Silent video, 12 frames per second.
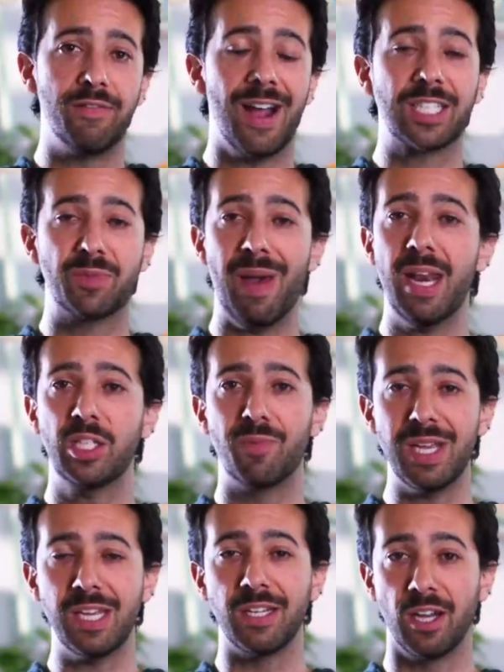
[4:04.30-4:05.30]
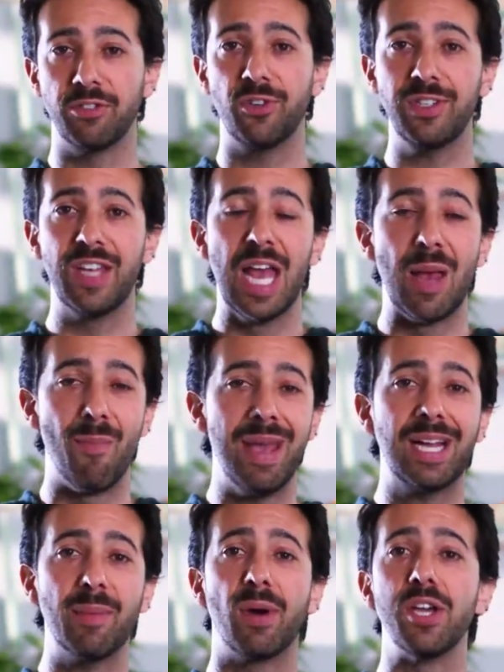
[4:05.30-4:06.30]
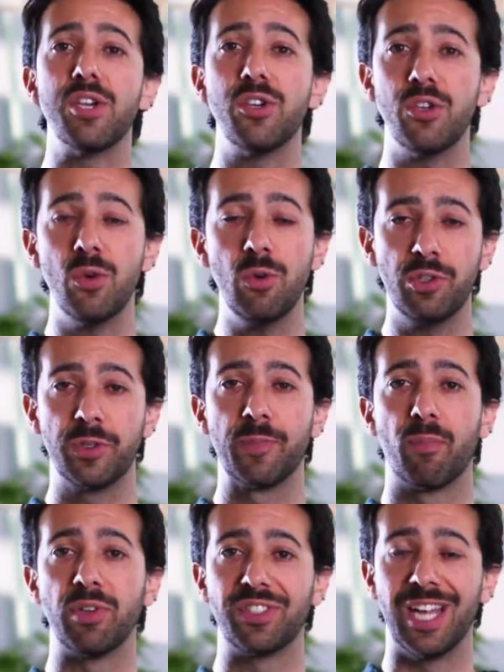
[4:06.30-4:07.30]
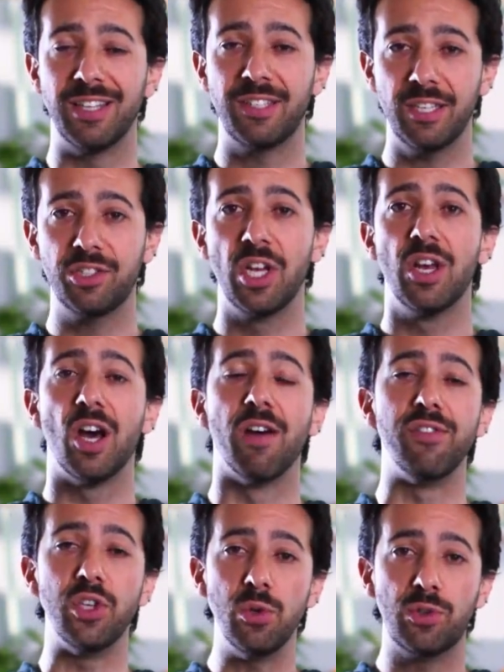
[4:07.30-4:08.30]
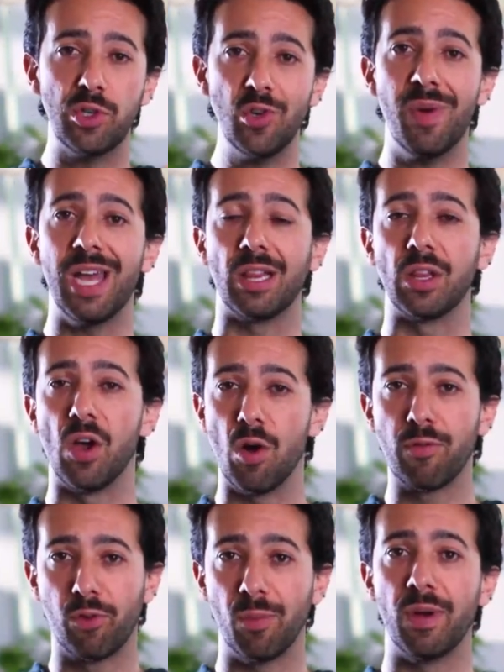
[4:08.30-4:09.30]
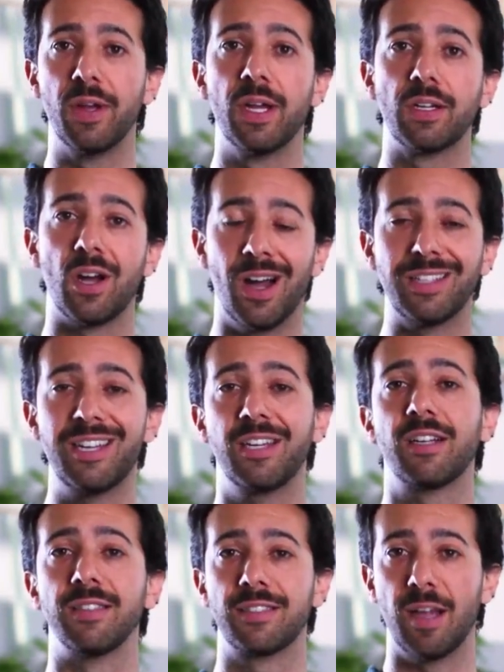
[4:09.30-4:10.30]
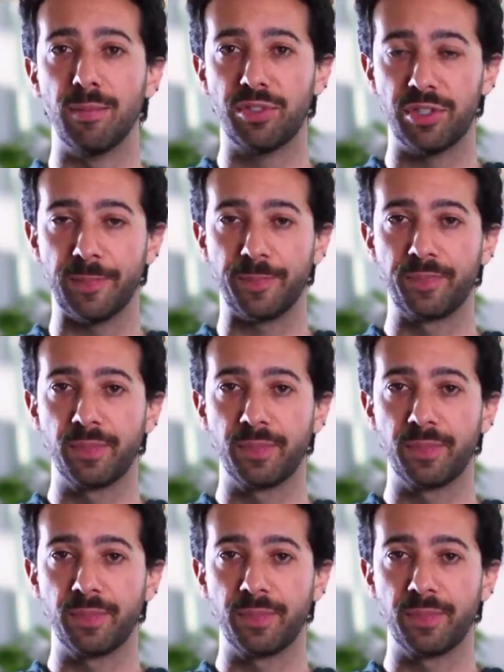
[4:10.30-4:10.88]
In fact, Spanish-speaking countries make up a huge percentage of YouTube and long-form content consumption.